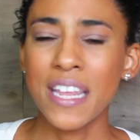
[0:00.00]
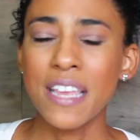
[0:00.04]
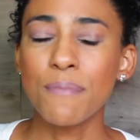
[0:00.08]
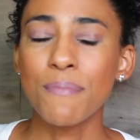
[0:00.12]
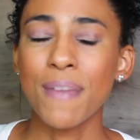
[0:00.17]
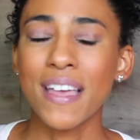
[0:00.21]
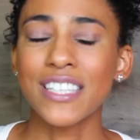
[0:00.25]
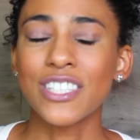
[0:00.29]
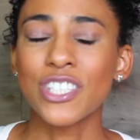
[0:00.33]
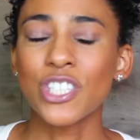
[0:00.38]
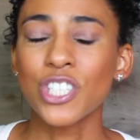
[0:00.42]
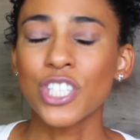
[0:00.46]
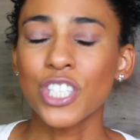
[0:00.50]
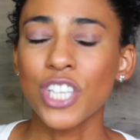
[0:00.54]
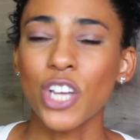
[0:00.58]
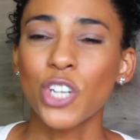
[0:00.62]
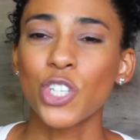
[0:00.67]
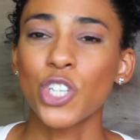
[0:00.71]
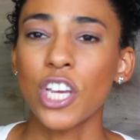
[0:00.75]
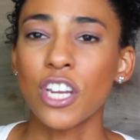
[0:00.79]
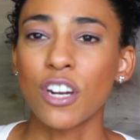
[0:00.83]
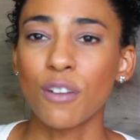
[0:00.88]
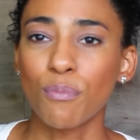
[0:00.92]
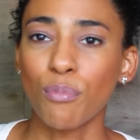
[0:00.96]
He made
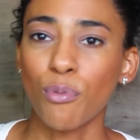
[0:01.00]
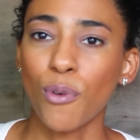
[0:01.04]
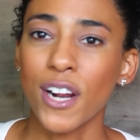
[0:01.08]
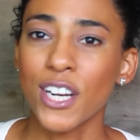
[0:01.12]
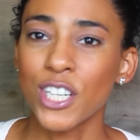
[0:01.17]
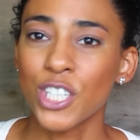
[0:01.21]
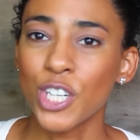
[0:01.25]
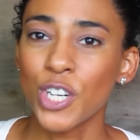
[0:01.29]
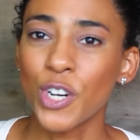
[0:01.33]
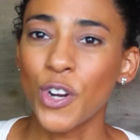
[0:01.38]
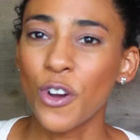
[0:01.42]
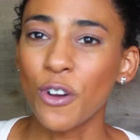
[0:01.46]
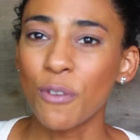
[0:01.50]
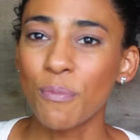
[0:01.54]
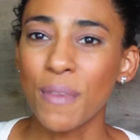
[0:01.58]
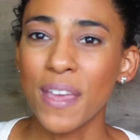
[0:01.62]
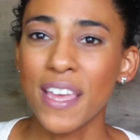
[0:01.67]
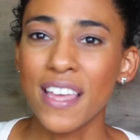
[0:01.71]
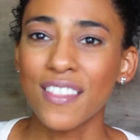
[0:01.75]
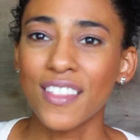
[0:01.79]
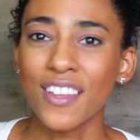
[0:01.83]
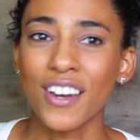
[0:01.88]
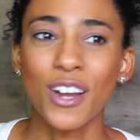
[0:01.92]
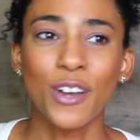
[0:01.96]
such an impression on
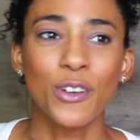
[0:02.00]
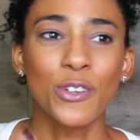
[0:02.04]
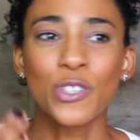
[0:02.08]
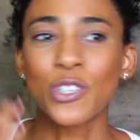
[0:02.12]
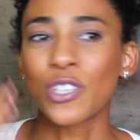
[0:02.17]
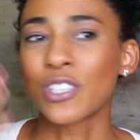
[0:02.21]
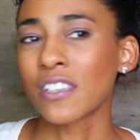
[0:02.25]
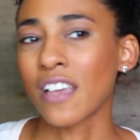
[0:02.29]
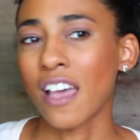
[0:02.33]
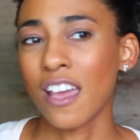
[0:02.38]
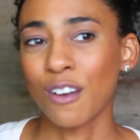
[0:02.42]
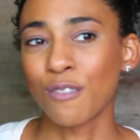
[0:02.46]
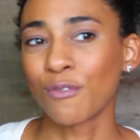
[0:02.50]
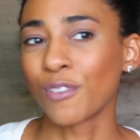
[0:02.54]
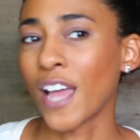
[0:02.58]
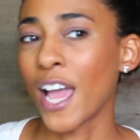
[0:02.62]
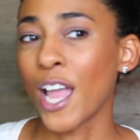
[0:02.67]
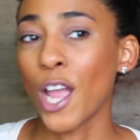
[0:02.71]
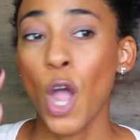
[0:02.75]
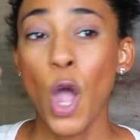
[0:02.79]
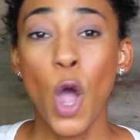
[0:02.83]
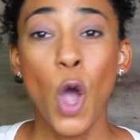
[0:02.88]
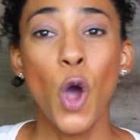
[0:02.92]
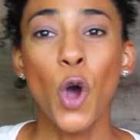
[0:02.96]
me that I was just kind of
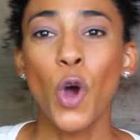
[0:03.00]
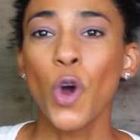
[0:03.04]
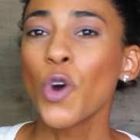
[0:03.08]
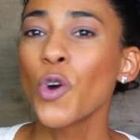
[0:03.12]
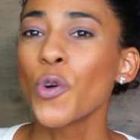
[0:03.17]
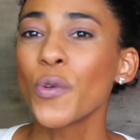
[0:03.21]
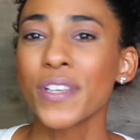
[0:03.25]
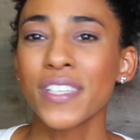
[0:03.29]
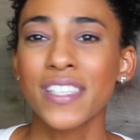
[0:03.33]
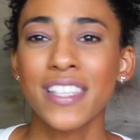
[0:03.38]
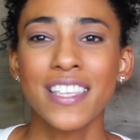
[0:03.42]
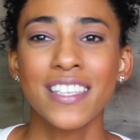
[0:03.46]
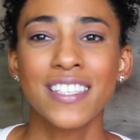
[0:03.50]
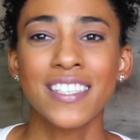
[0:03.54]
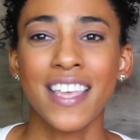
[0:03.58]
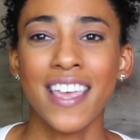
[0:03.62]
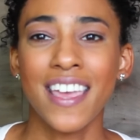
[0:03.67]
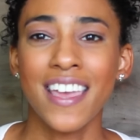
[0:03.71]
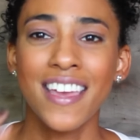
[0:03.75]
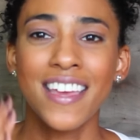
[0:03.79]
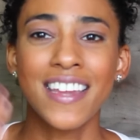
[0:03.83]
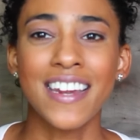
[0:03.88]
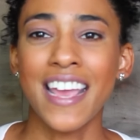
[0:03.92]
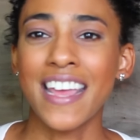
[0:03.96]
like, who is this
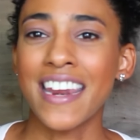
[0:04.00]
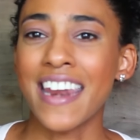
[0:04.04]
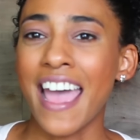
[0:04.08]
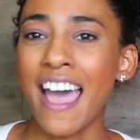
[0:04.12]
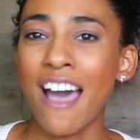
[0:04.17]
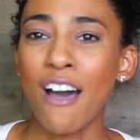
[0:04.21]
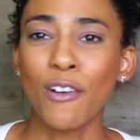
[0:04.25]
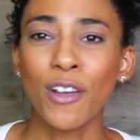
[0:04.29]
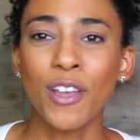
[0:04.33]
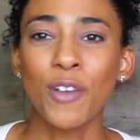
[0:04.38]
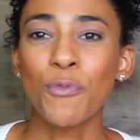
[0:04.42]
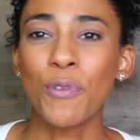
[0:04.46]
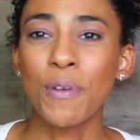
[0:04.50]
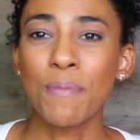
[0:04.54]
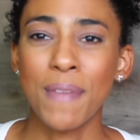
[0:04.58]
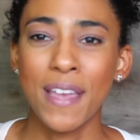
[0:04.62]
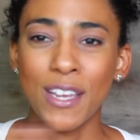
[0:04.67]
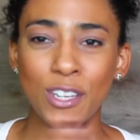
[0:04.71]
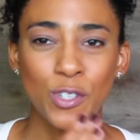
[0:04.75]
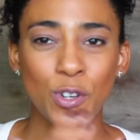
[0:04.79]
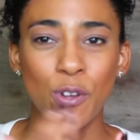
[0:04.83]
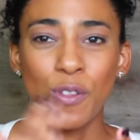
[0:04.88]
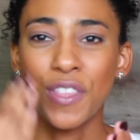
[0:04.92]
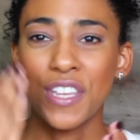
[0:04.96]
kid and how can we
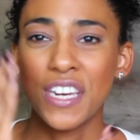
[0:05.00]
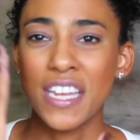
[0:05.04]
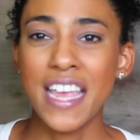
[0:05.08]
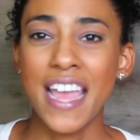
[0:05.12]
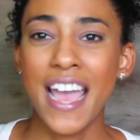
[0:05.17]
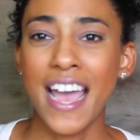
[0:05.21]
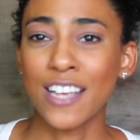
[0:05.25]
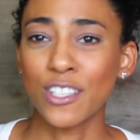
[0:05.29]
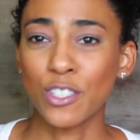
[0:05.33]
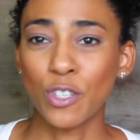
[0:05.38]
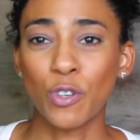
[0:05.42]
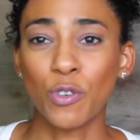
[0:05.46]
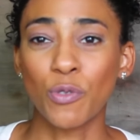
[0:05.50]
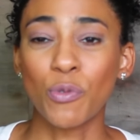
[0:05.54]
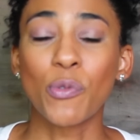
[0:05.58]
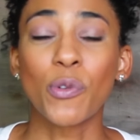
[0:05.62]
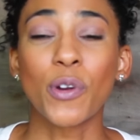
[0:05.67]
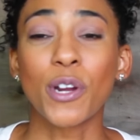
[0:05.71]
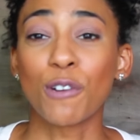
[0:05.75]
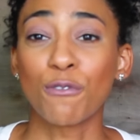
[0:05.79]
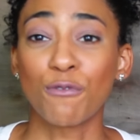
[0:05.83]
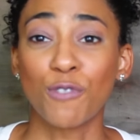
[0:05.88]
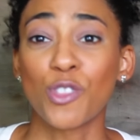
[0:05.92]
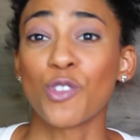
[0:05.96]
make sure that he has a
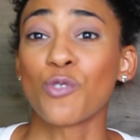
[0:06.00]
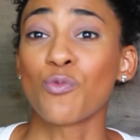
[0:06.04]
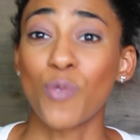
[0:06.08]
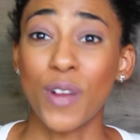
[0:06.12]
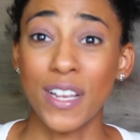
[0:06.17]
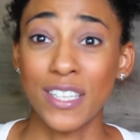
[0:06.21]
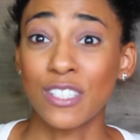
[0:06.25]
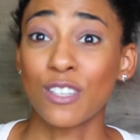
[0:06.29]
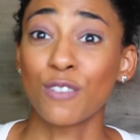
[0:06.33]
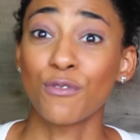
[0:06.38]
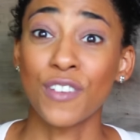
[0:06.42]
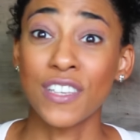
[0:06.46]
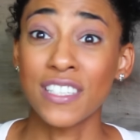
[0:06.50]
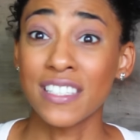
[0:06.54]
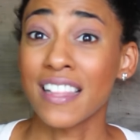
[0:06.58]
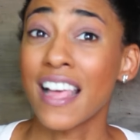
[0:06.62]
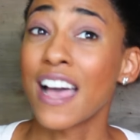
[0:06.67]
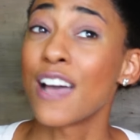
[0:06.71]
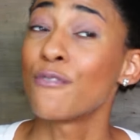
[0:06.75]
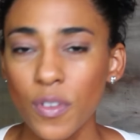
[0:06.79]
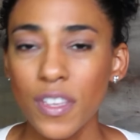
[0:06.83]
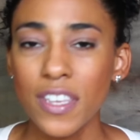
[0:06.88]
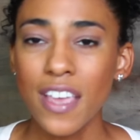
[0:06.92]
career for the rest of his life?